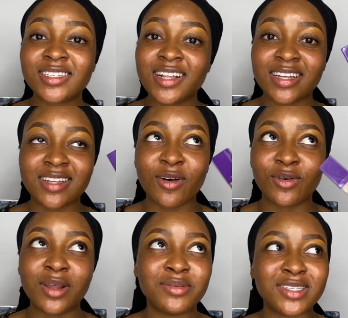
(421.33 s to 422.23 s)
lighter, or
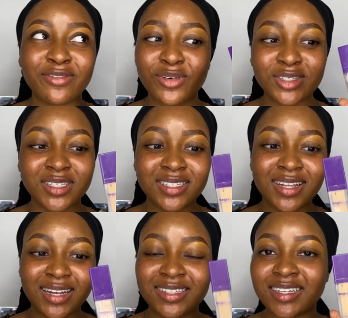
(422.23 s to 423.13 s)
let me say 4 shades
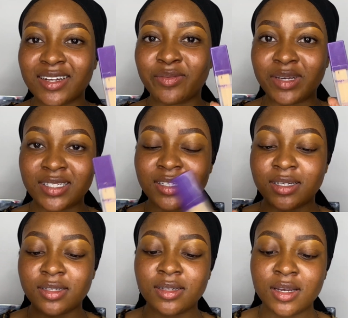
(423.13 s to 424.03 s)
lighter than my
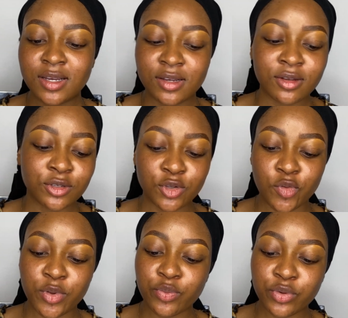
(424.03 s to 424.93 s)
skin. So
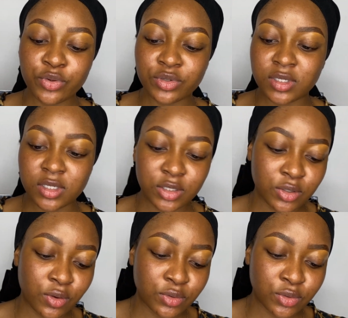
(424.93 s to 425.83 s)
people use this
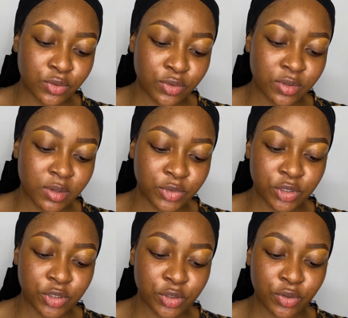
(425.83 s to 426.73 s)
also. Let me
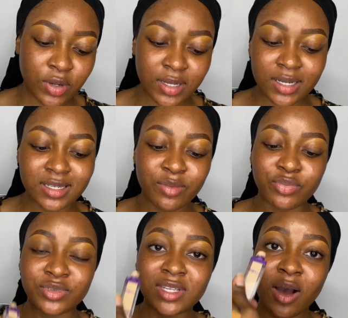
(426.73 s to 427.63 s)
just show you an
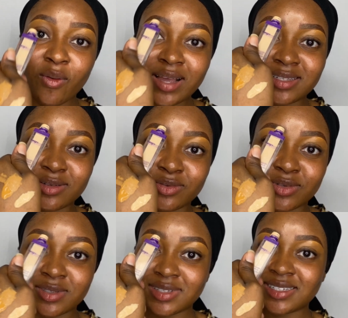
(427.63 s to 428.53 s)
example. See how white it looks,
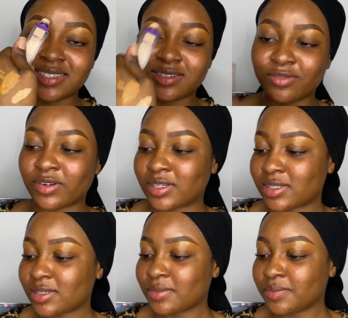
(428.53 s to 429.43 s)
see the difference.